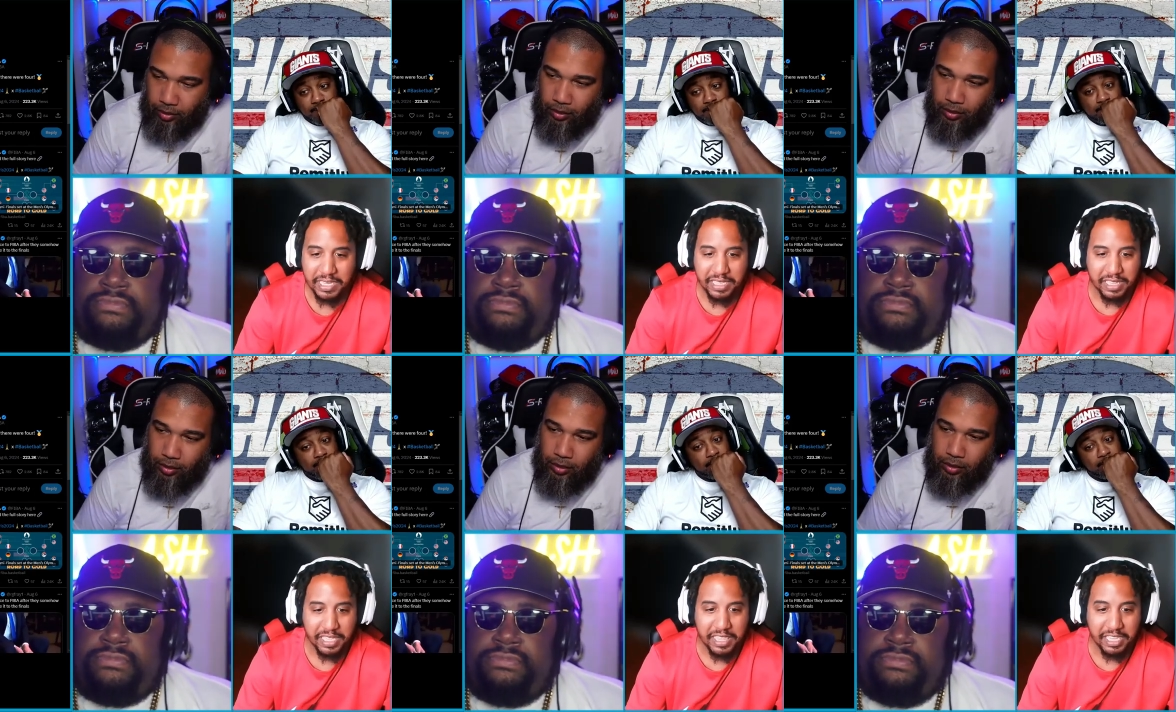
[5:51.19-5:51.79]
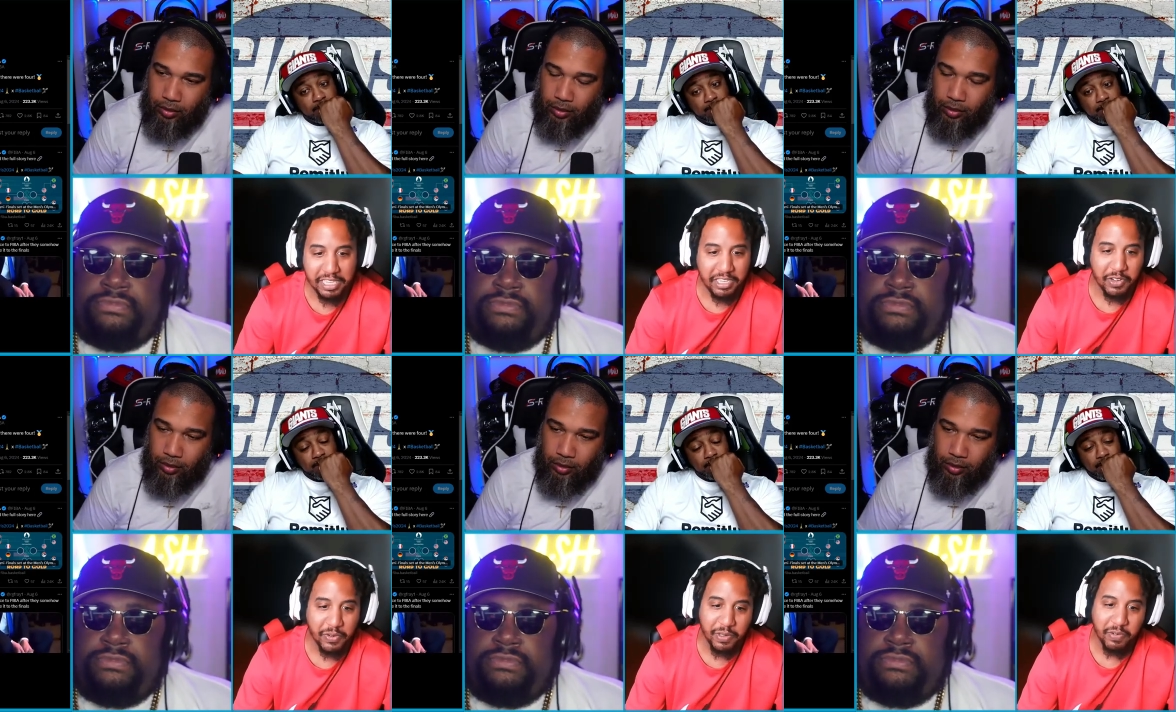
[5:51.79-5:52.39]
Speaker 1: like it. They say he
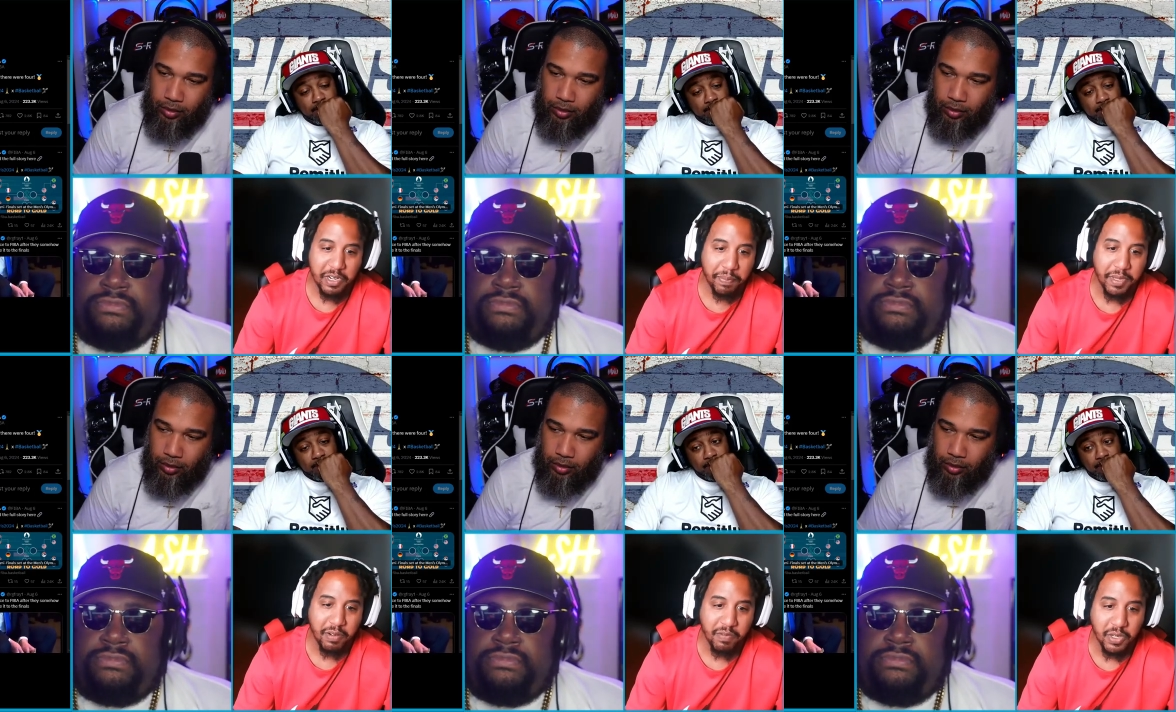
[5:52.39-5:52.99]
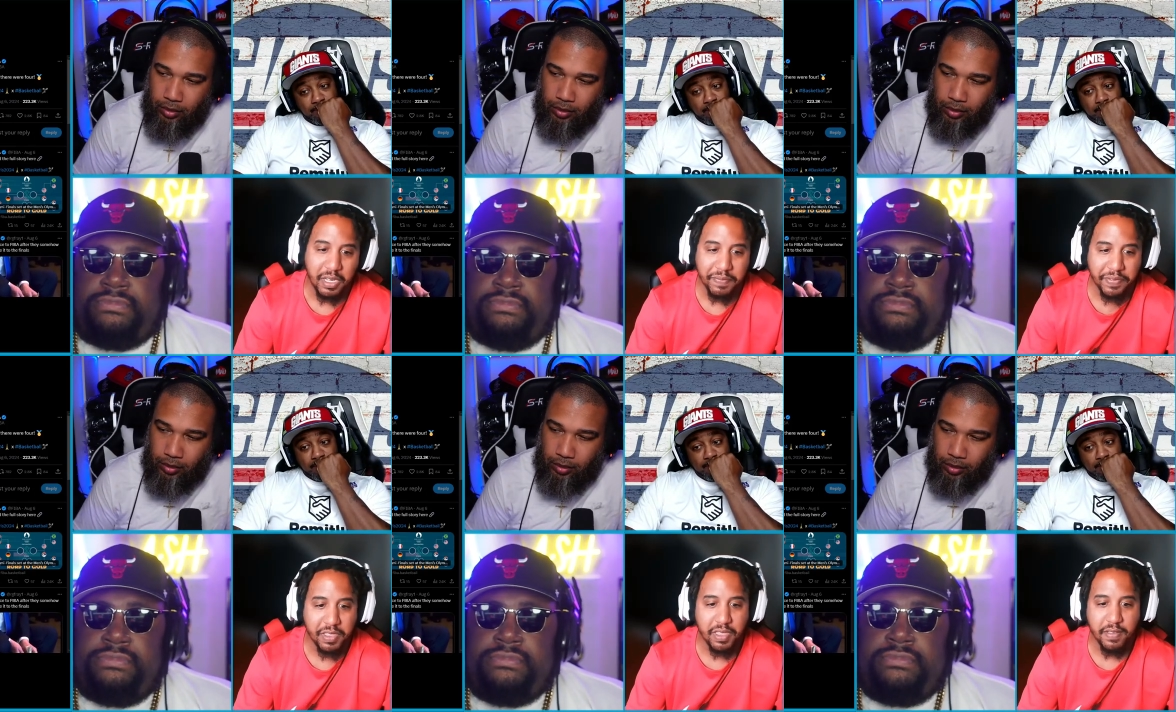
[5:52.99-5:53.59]
can only run a pick and roll
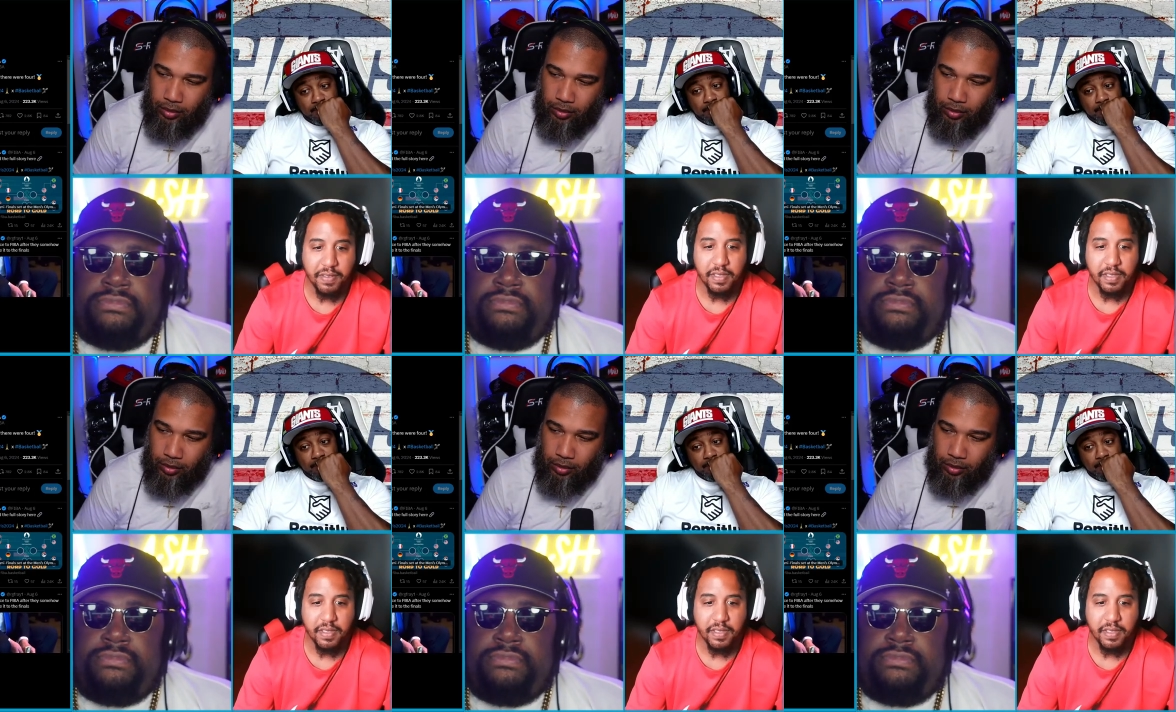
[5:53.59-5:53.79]
offense.